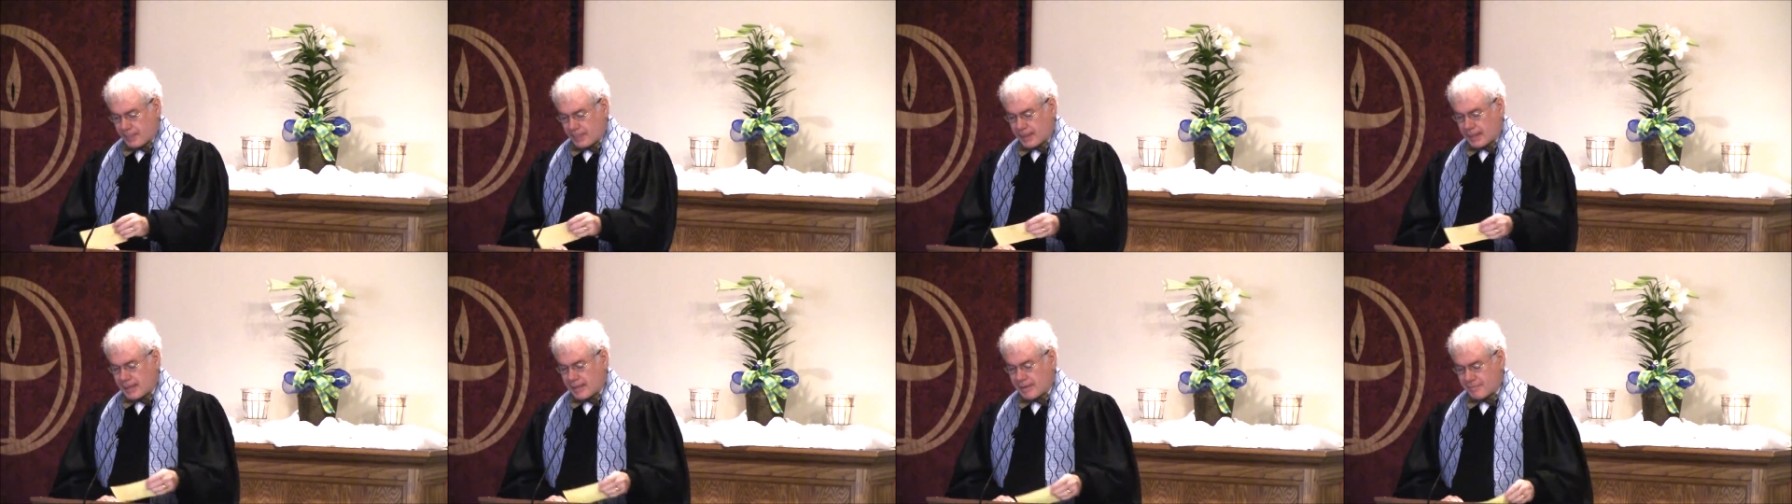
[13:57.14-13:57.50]

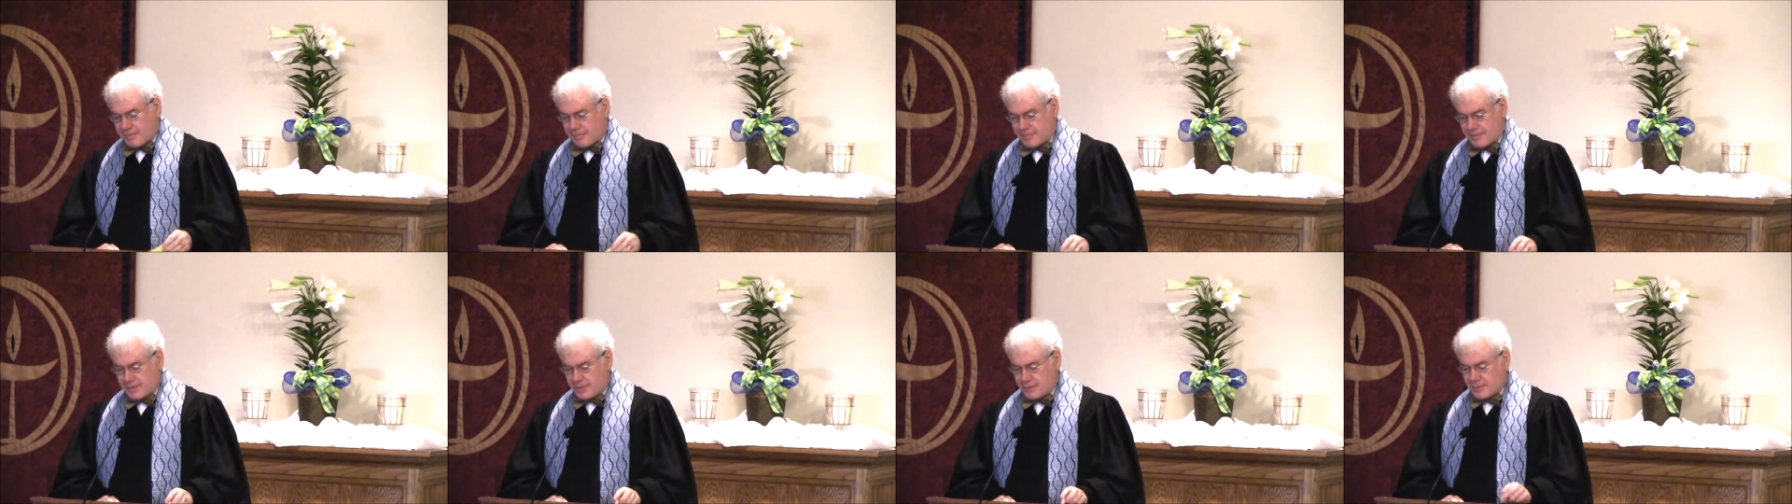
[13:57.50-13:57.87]
And I
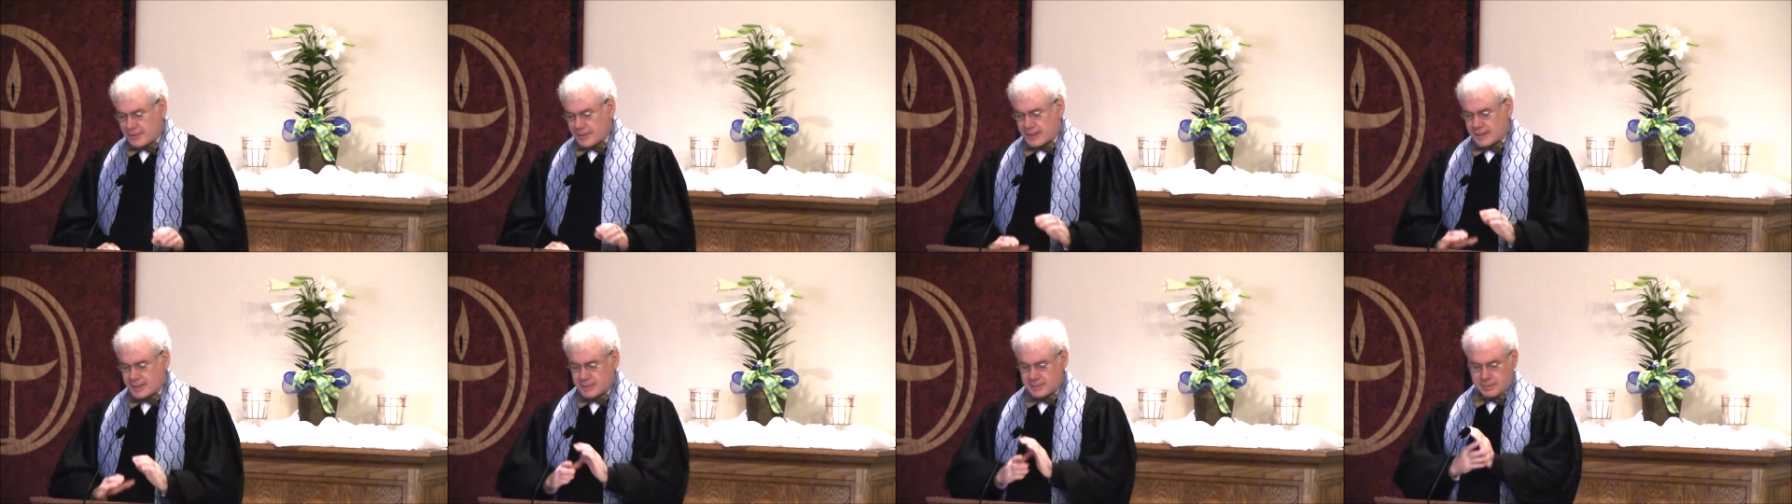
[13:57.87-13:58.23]
feel
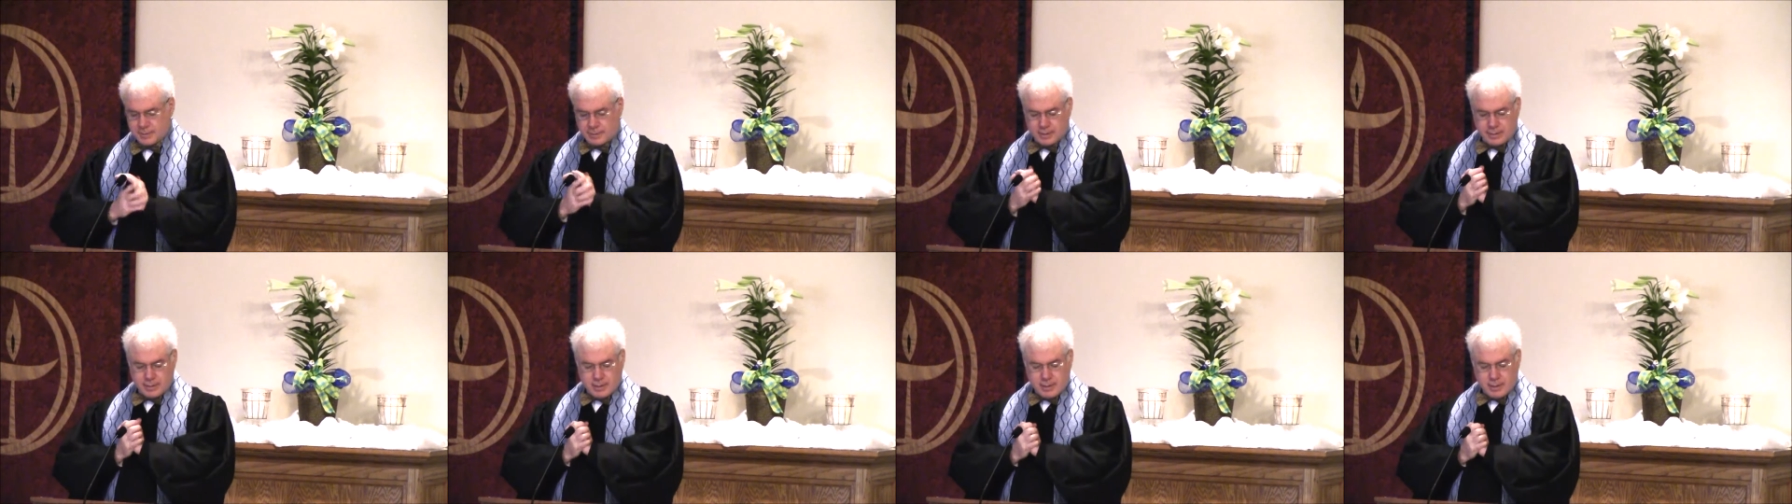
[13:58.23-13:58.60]
that
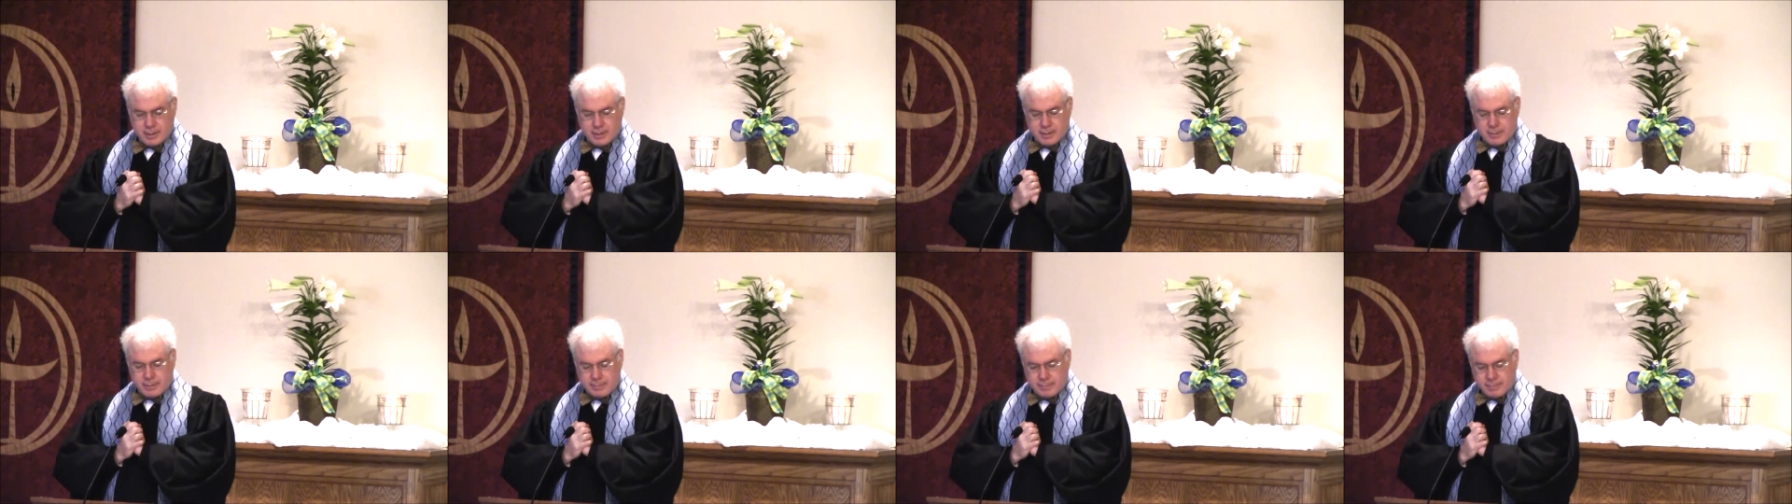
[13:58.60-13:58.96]

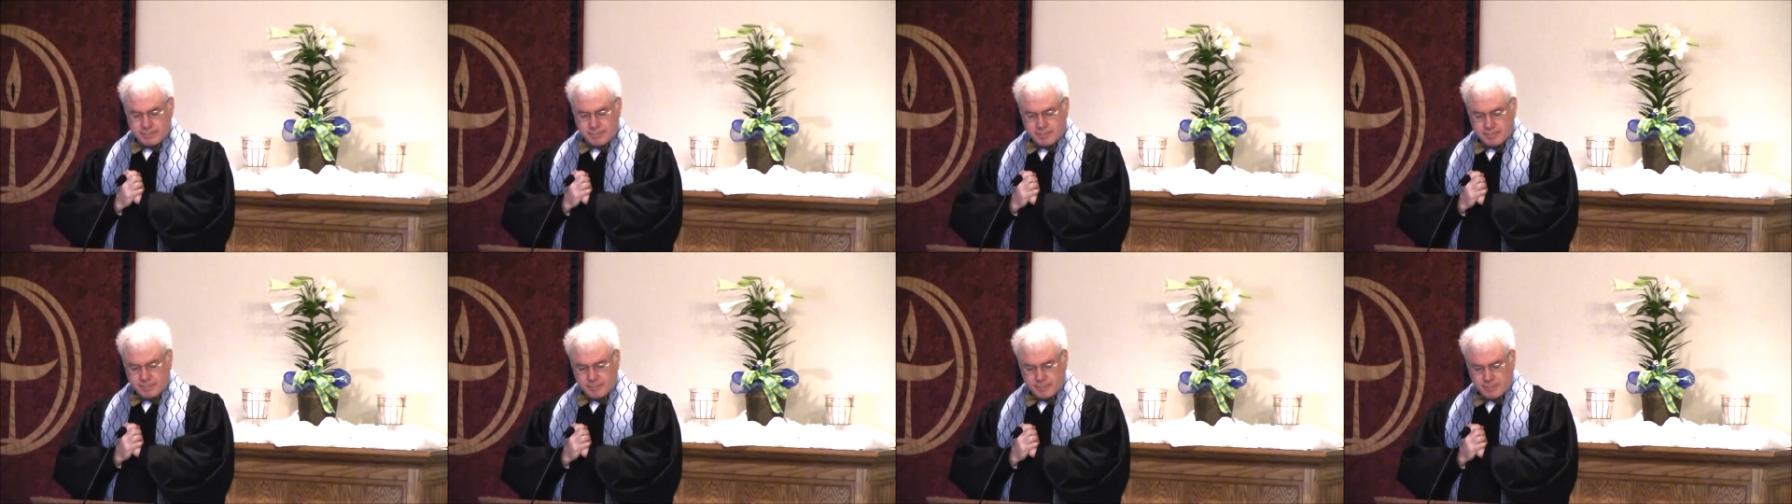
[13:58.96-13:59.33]

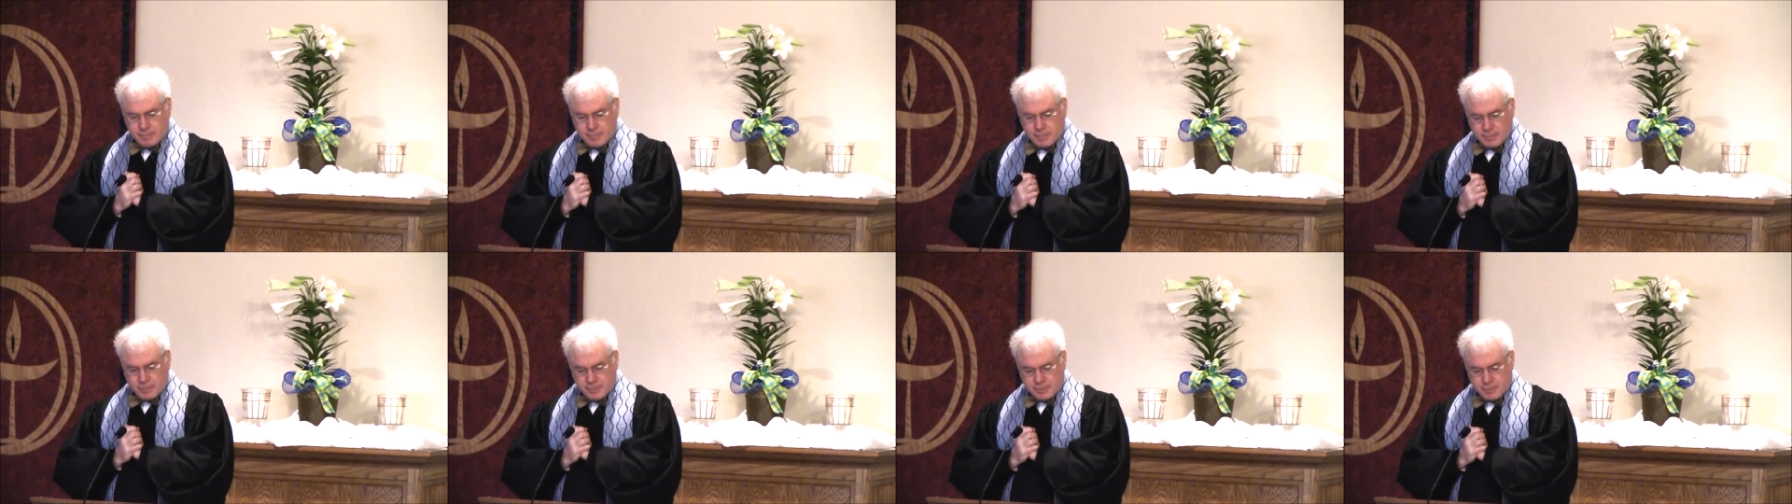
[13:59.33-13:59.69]

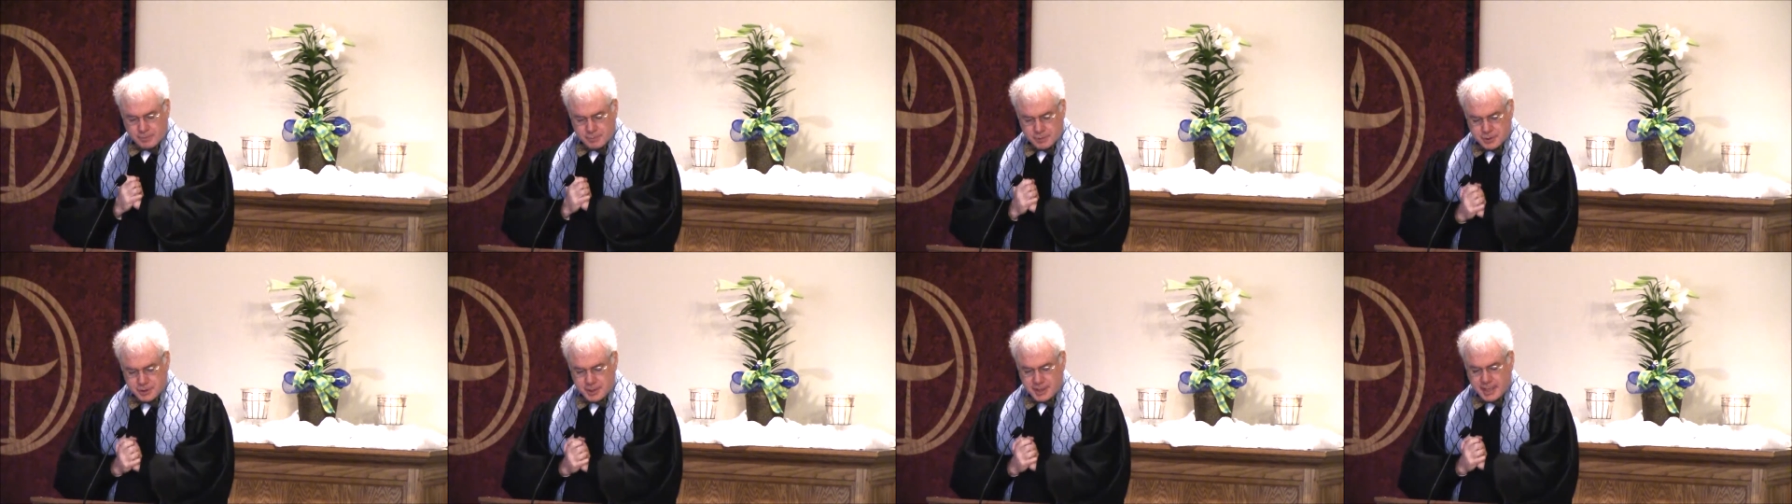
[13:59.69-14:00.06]

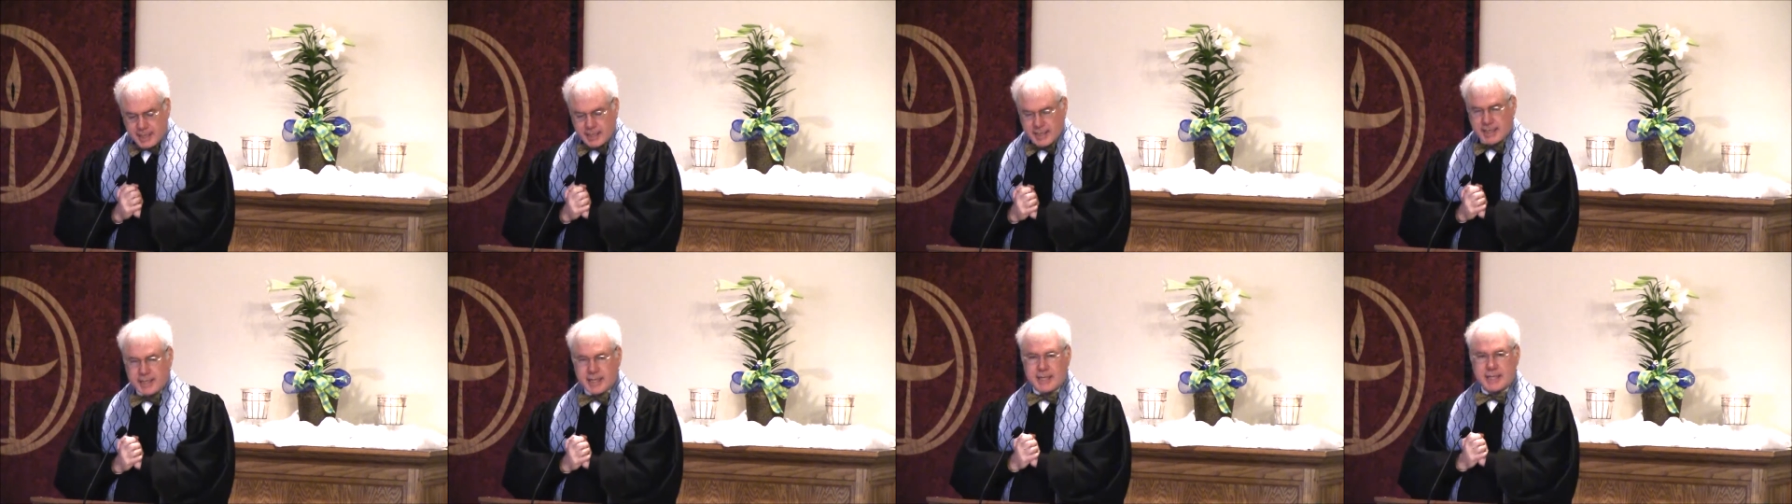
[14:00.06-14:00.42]

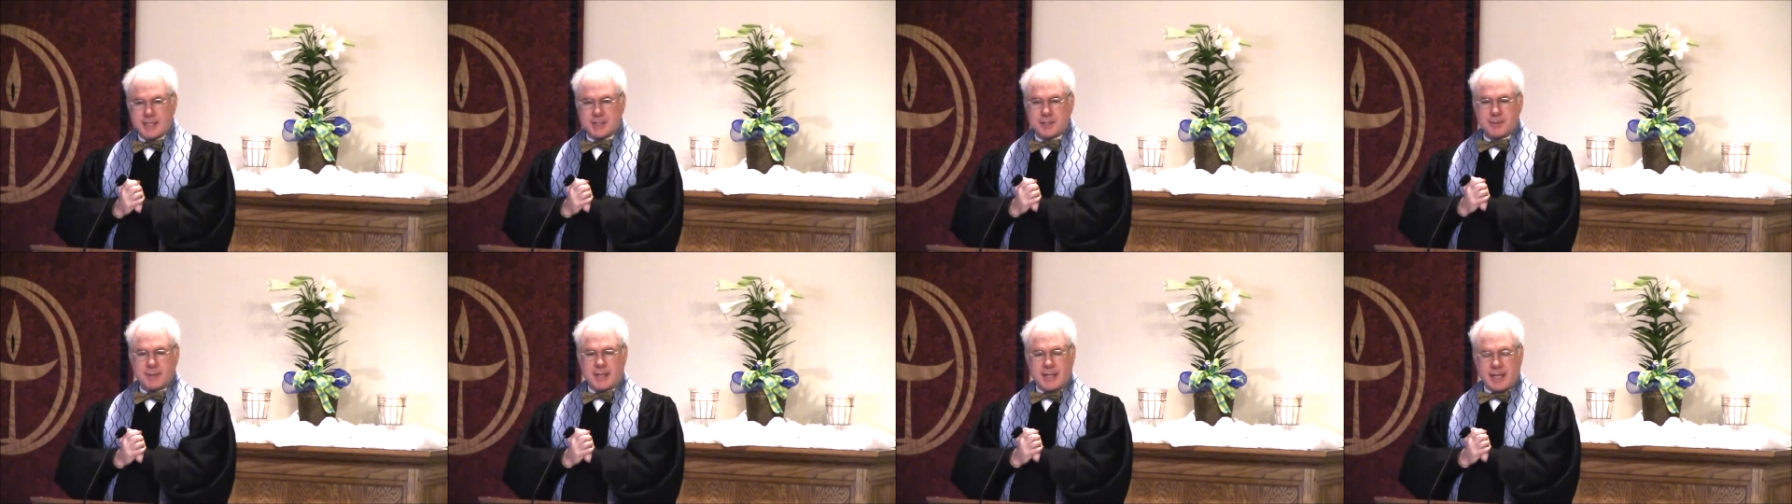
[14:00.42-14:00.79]
Christianity
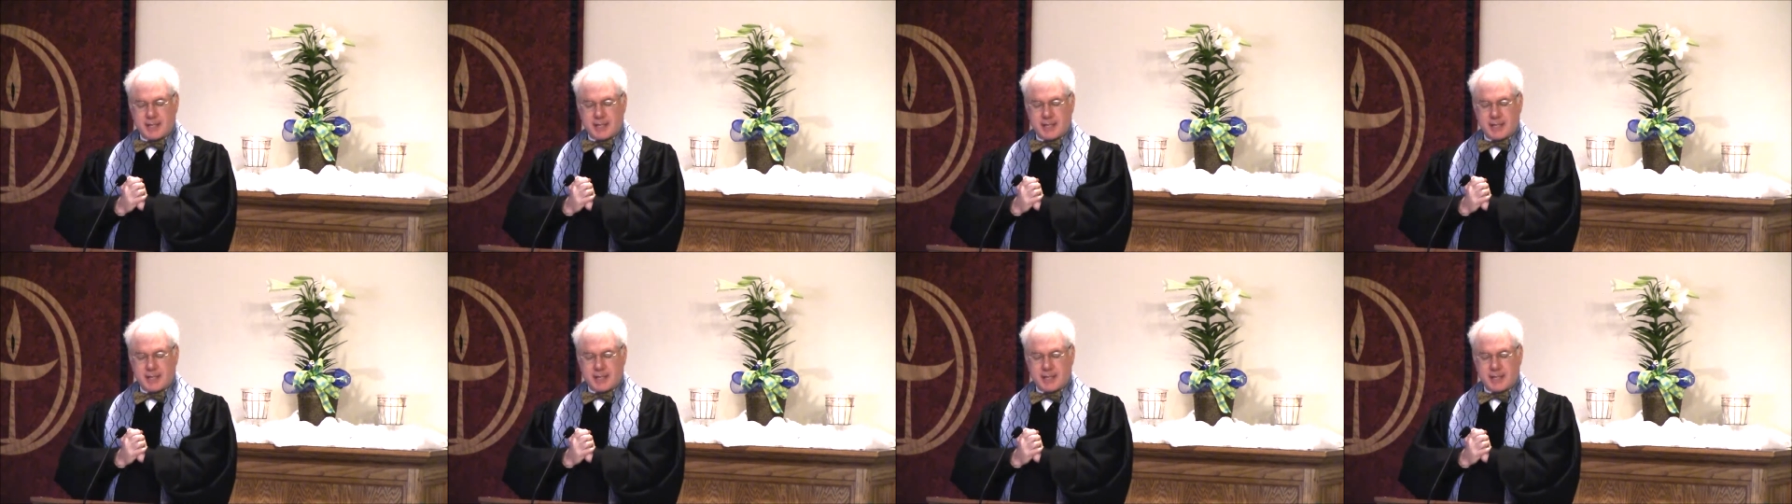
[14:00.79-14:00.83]
is